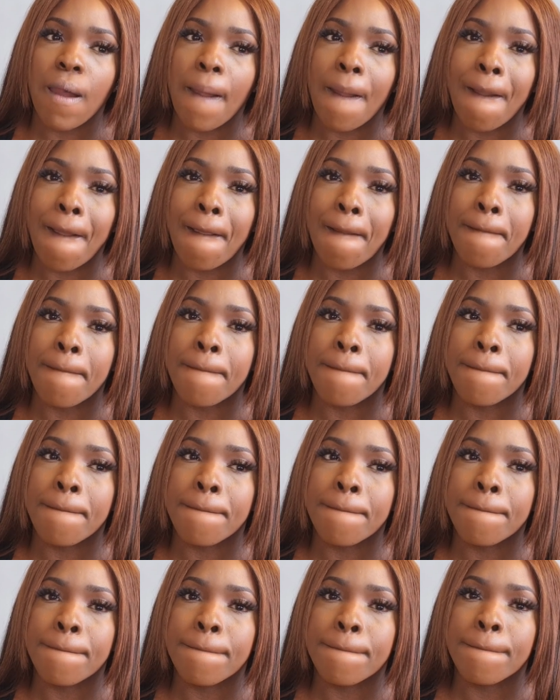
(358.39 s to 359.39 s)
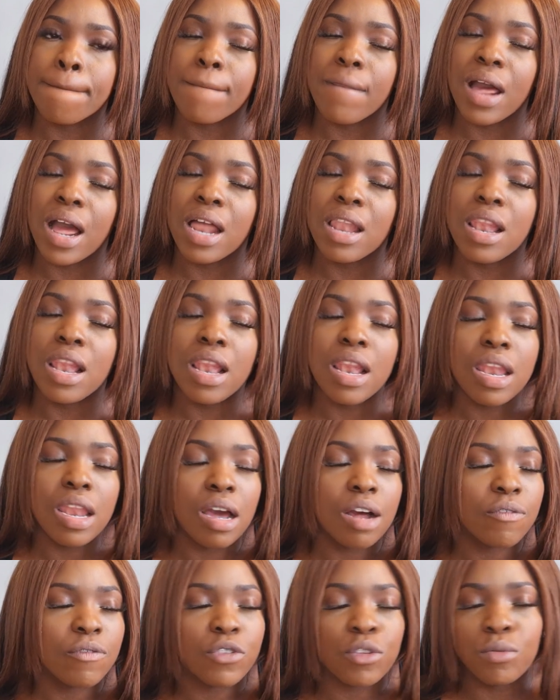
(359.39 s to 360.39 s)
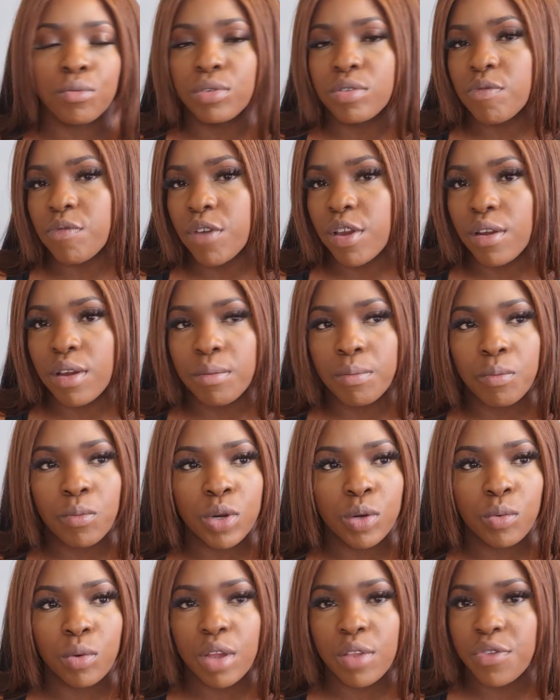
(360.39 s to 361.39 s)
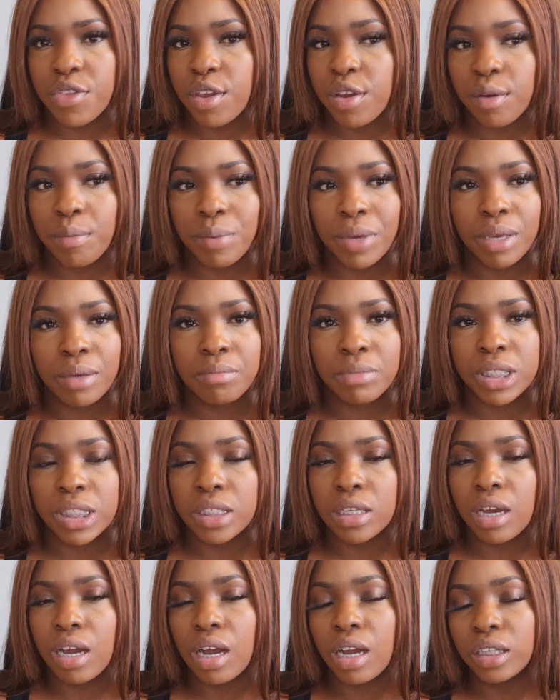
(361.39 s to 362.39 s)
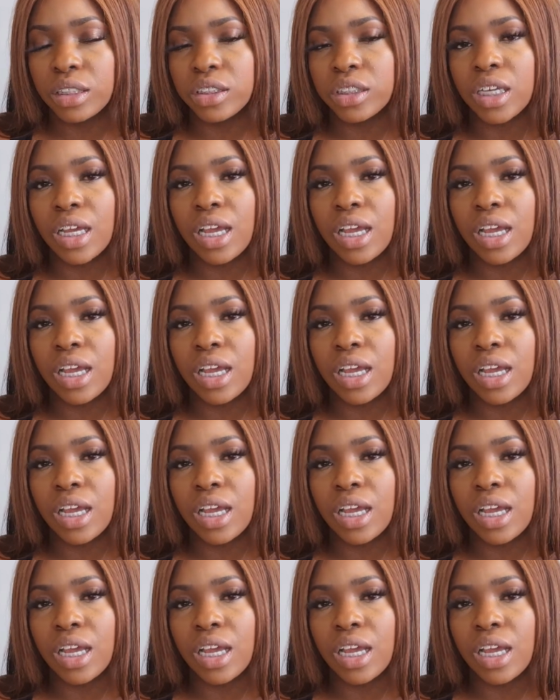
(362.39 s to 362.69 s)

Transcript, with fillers: I love the woodwork therapy massage.